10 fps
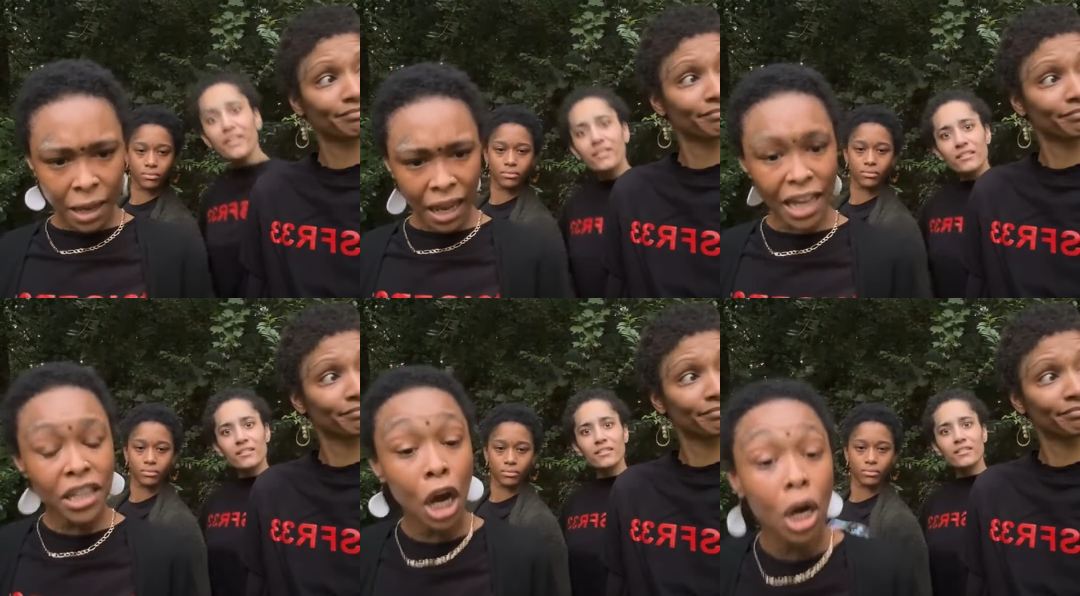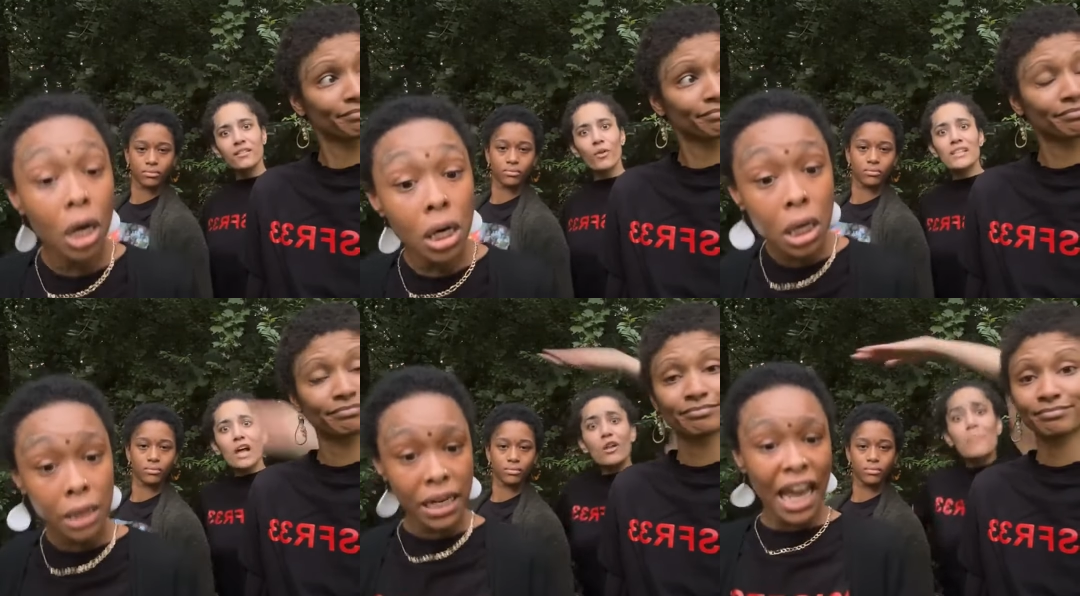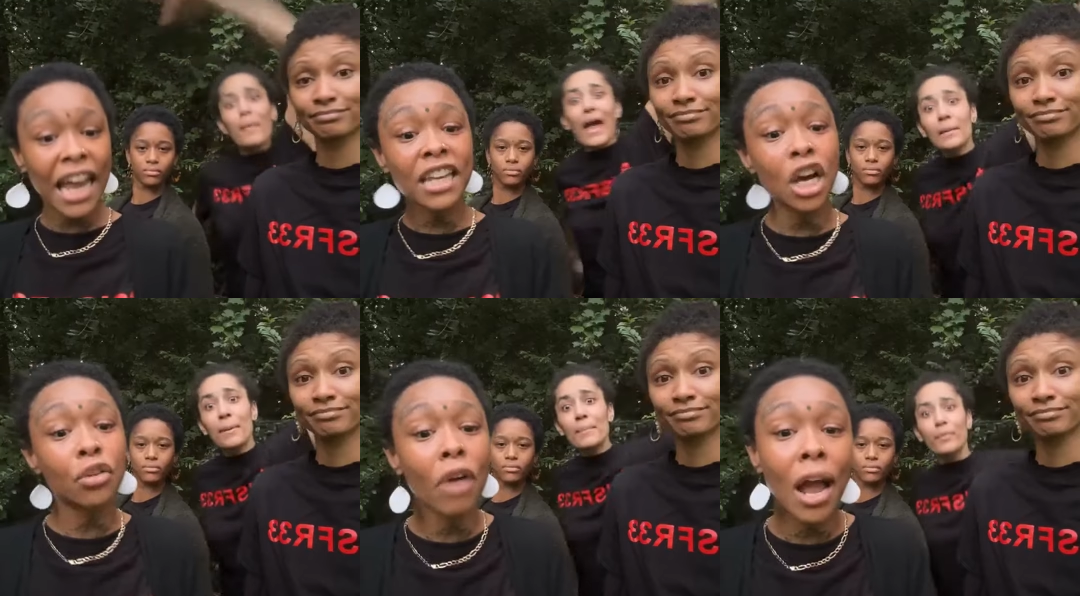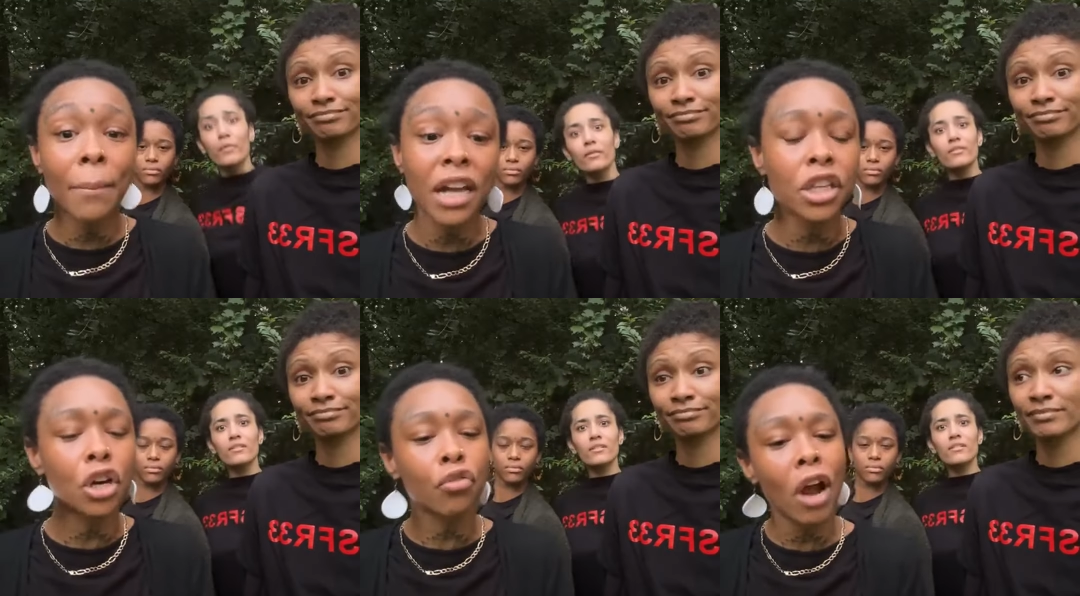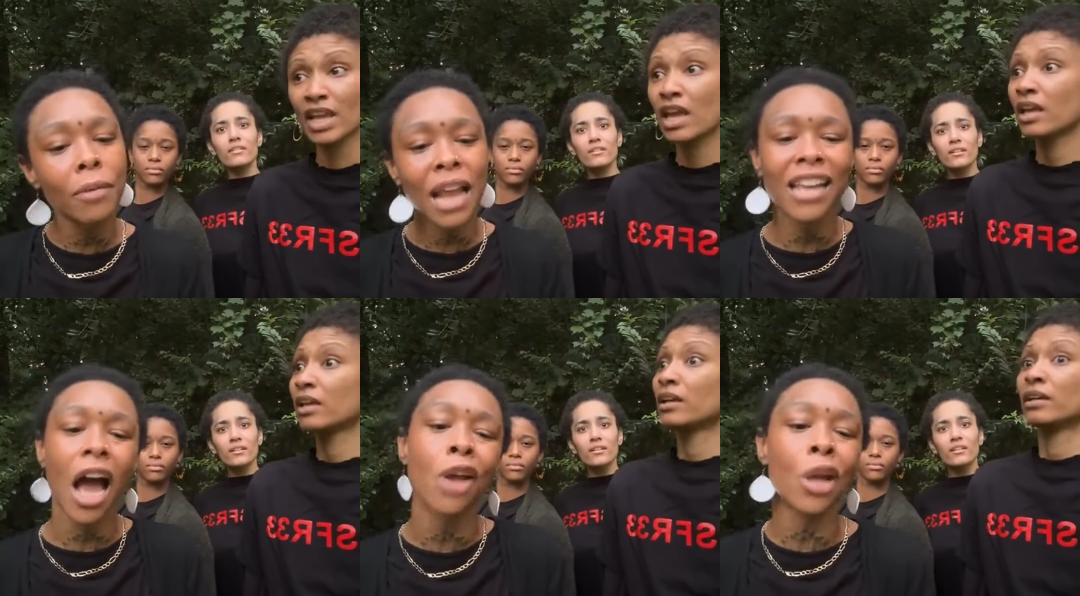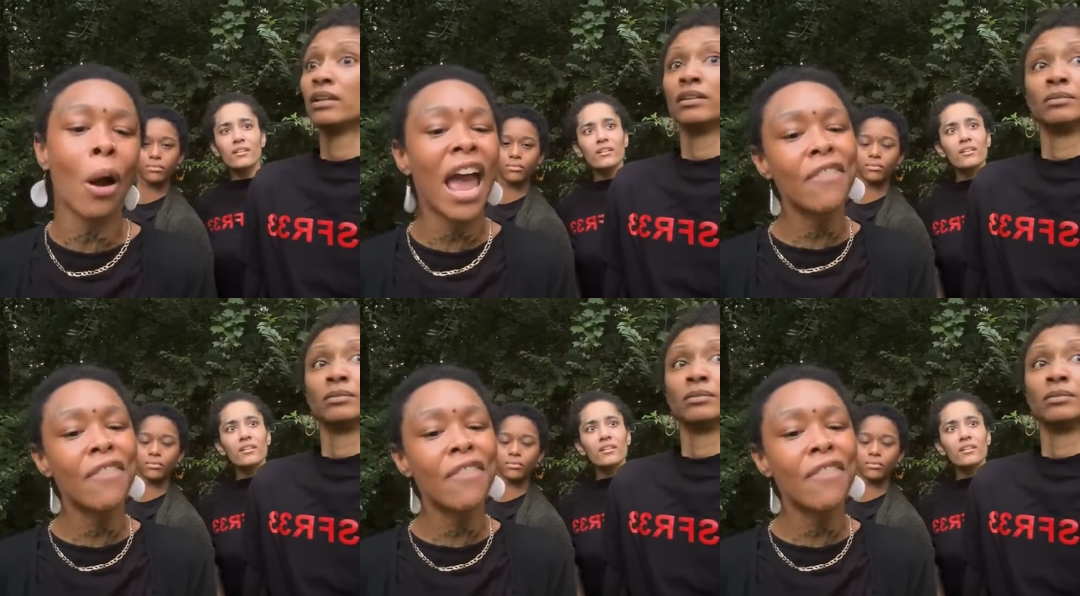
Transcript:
Speaker 1: nigga. In the hood. Only black and your grand, your grand. now y'all know